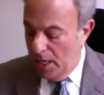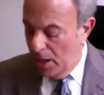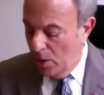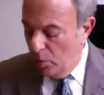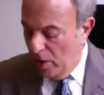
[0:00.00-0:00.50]

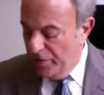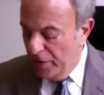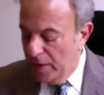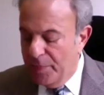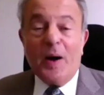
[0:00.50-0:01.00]
We are
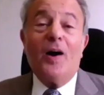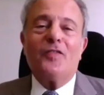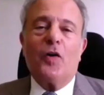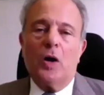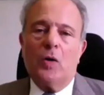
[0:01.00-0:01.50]
very proud of
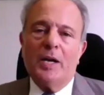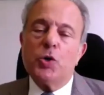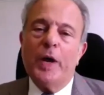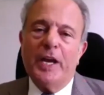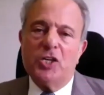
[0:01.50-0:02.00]
our
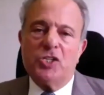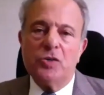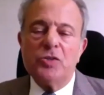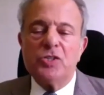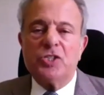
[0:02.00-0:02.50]
graduating
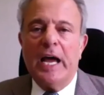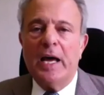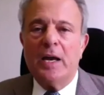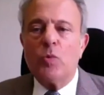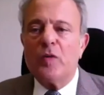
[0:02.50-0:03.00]
students,
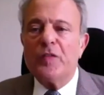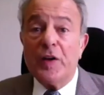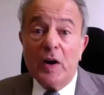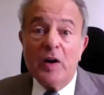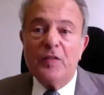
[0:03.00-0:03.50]
and we're
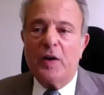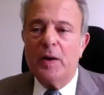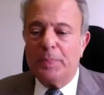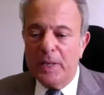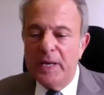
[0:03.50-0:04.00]
very, very
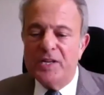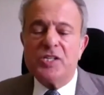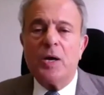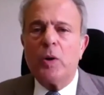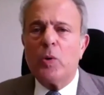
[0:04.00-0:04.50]
pleased that
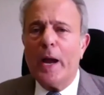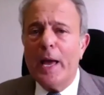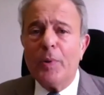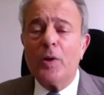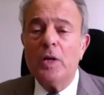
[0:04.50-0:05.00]
we were
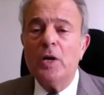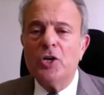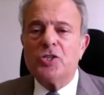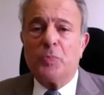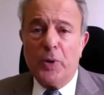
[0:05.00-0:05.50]
able
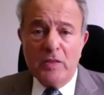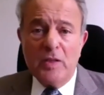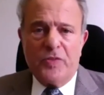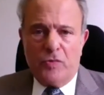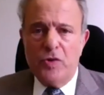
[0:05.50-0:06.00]
to bring them
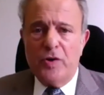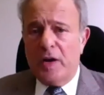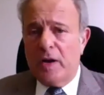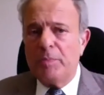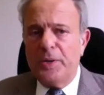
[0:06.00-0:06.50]
through to the
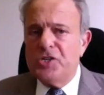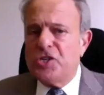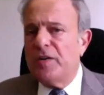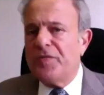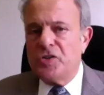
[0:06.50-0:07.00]
completion
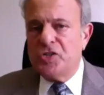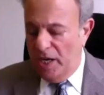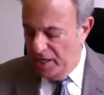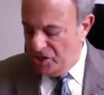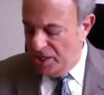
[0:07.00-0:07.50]
of their
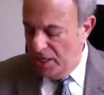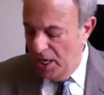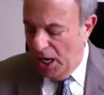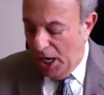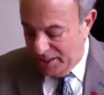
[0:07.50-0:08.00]
studies
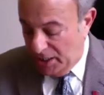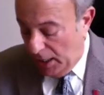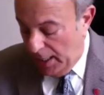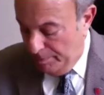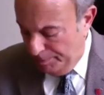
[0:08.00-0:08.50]
on time.